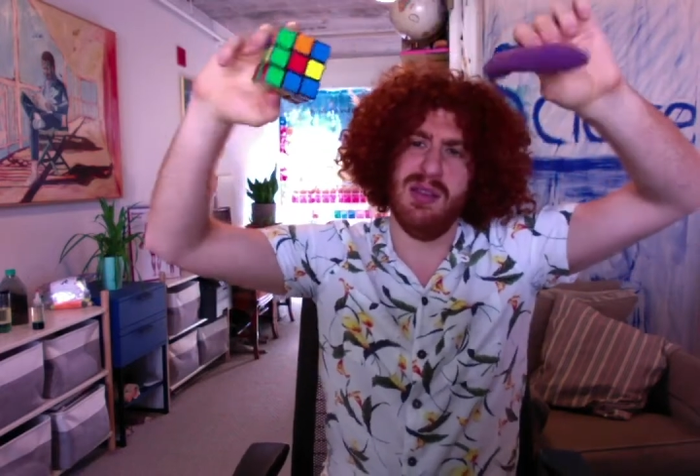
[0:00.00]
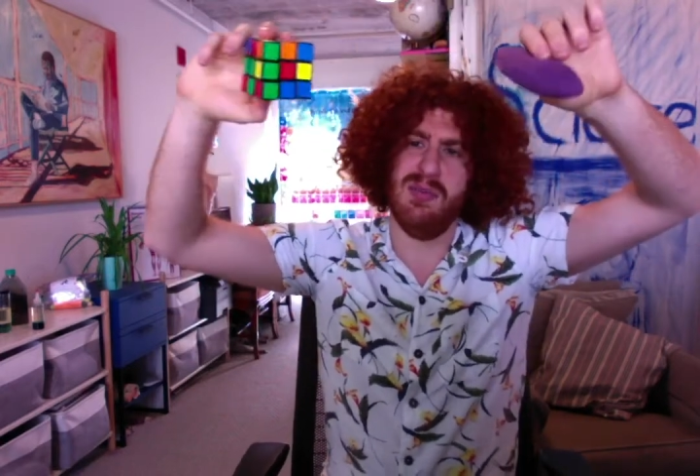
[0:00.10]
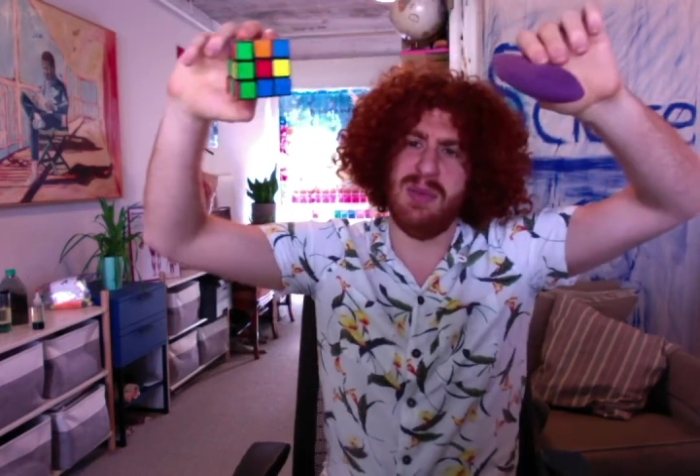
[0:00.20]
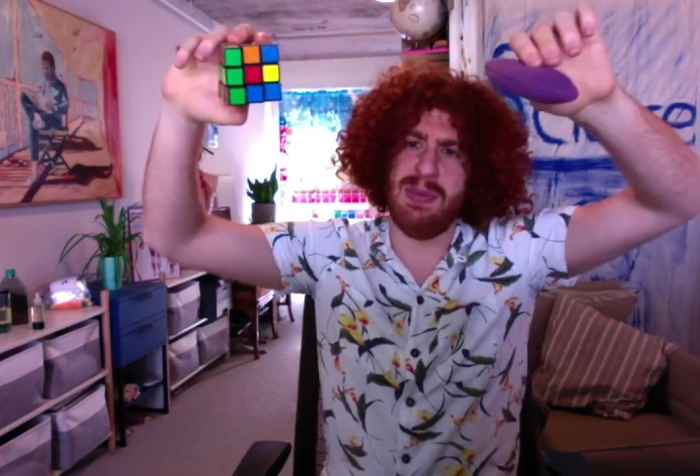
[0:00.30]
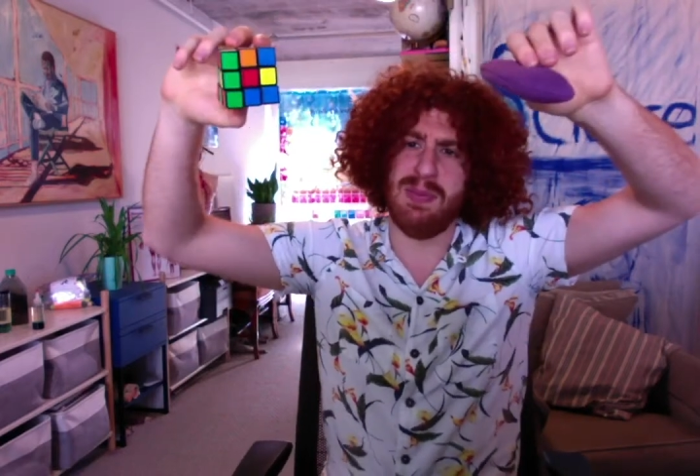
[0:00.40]

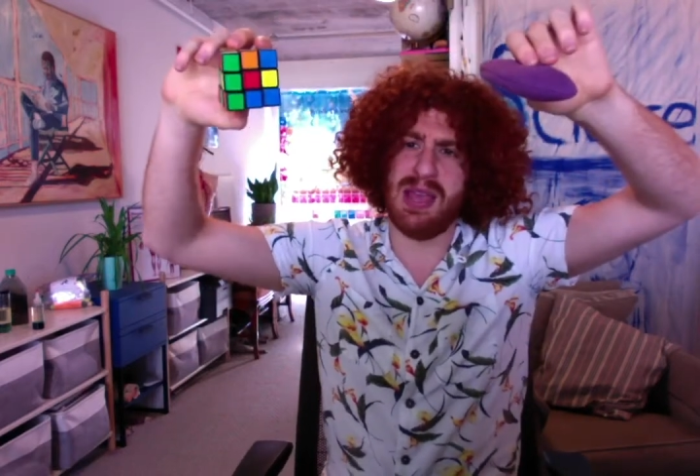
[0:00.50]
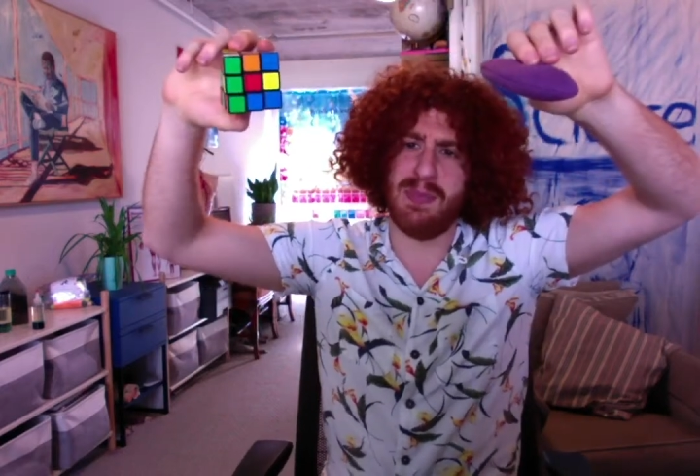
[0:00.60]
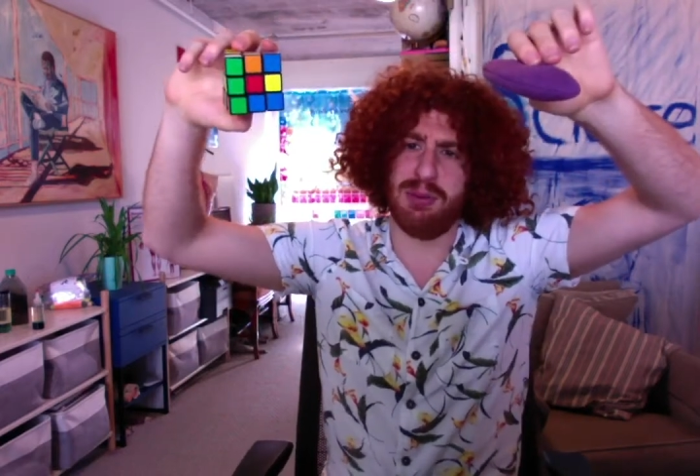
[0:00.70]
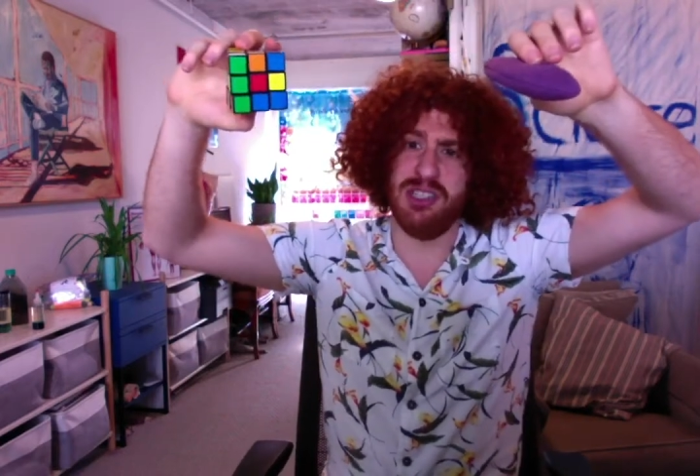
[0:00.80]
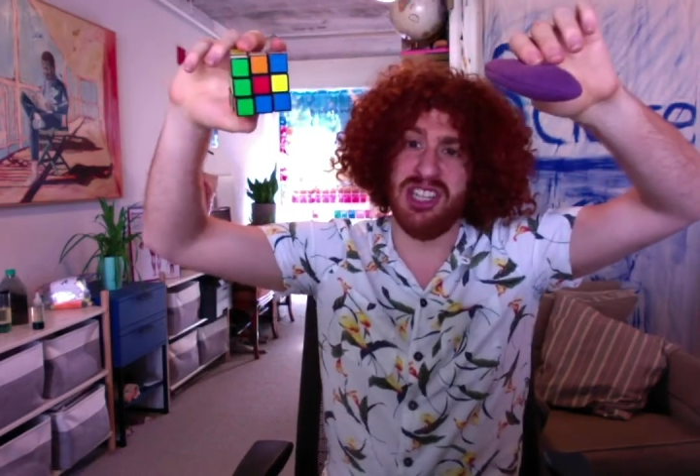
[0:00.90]
maybe make a
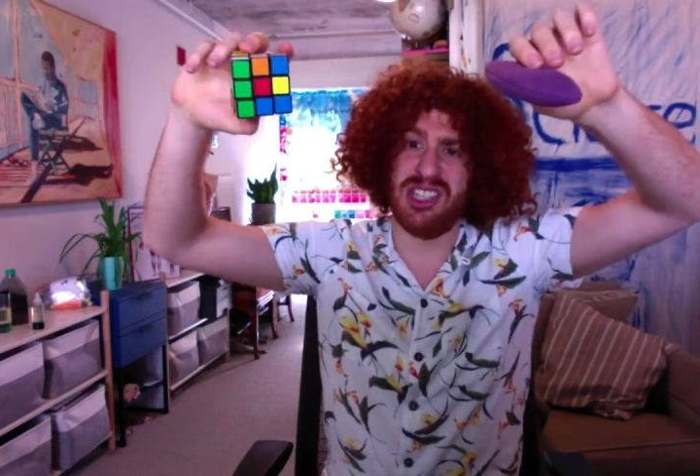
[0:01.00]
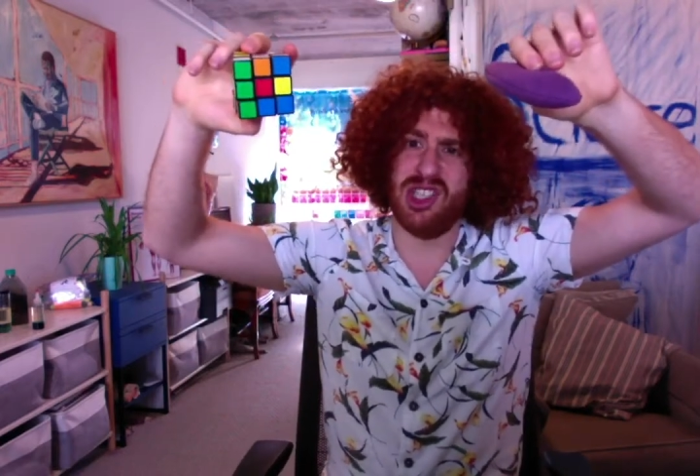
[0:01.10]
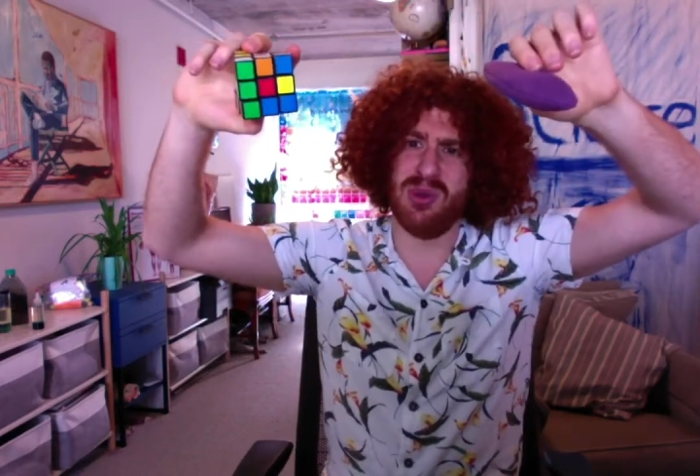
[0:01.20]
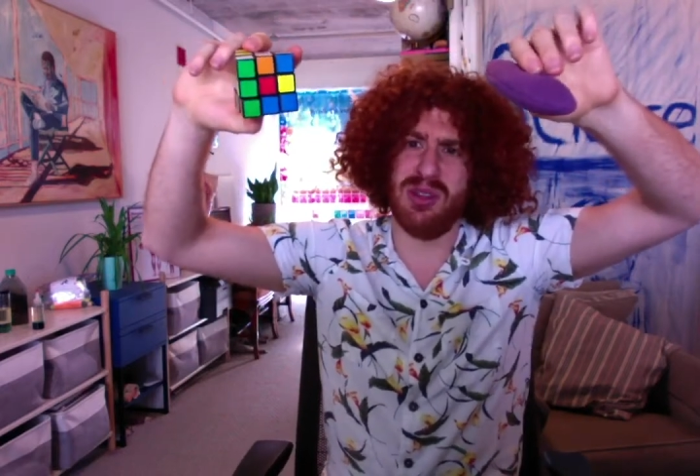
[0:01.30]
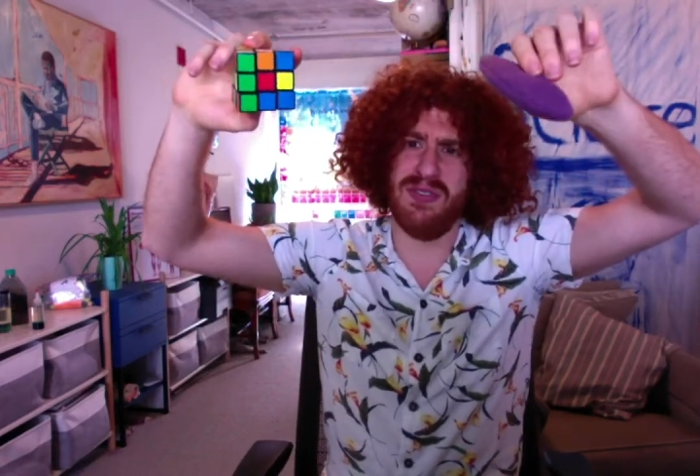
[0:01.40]
prediction
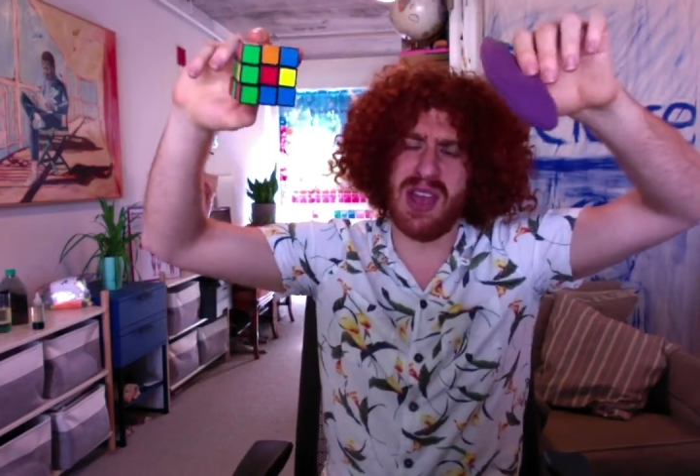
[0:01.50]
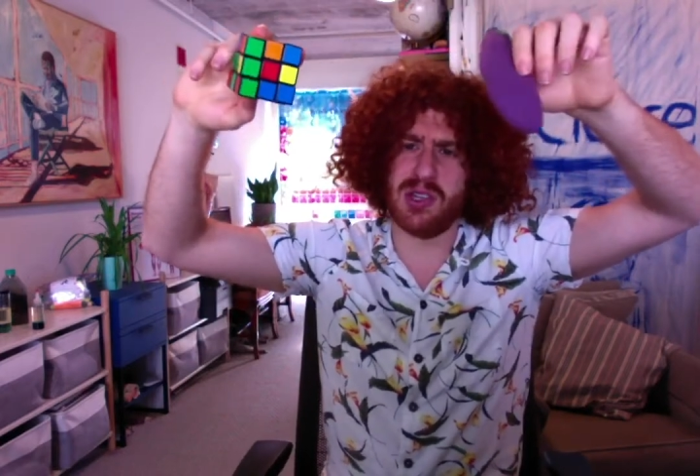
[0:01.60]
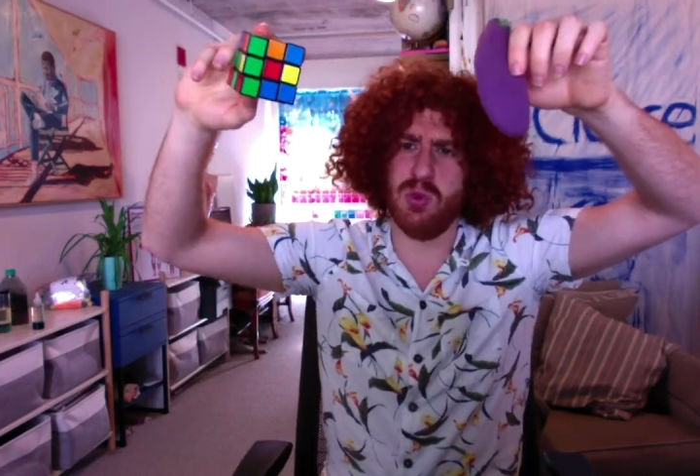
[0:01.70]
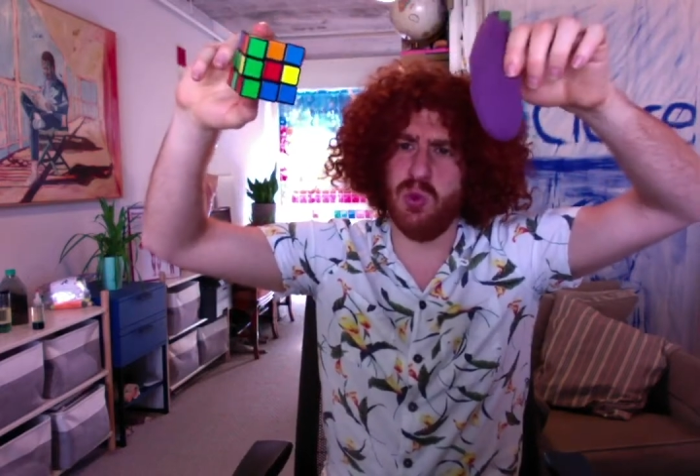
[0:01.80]
really fast.